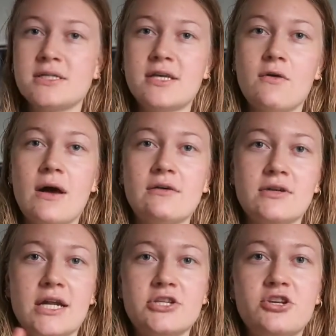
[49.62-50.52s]
So I'll
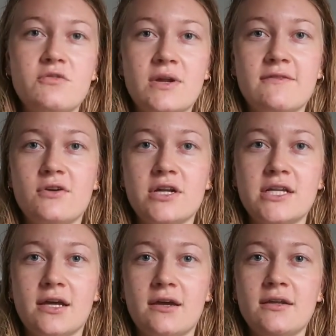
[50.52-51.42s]
kind of show you what I've already
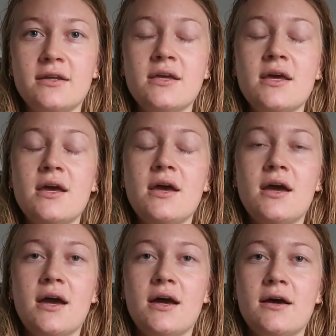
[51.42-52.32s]
done,
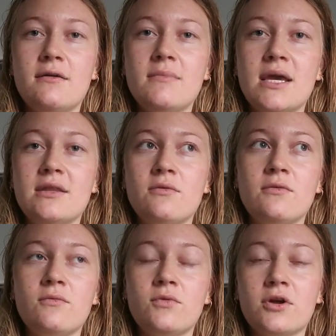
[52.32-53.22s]
and
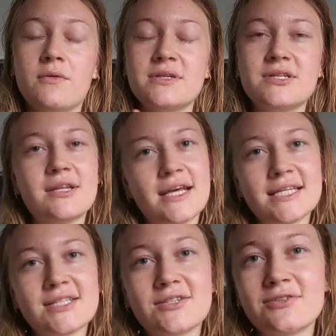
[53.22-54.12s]
then we'll go into the
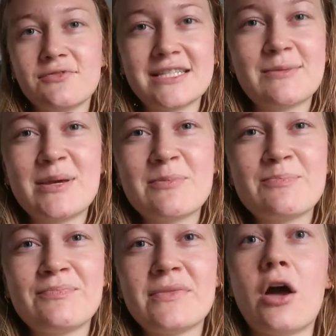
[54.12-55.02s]
next recipe.
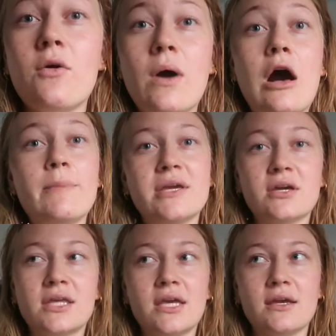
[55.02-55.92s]
Oh, I'll be
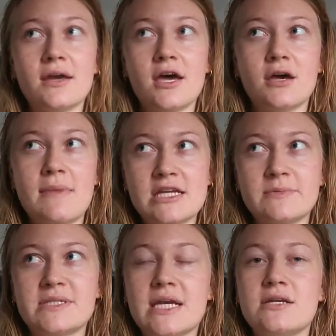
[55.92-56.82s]
cooking
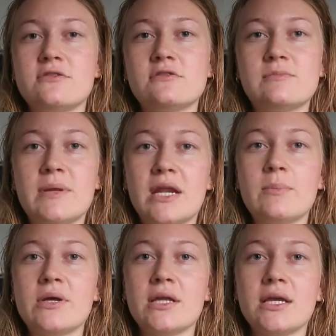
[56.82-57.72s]
mashed potatoes, banana
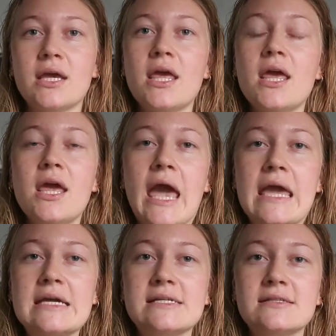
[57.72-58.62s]
pudding,
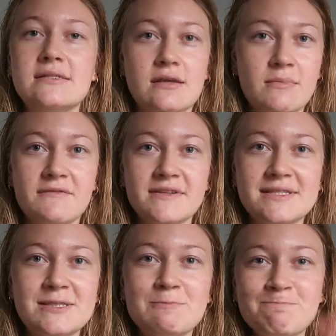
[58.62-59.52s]
and some
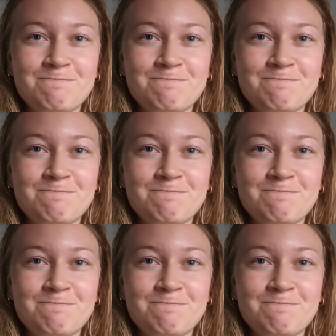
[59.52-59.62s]
muffins.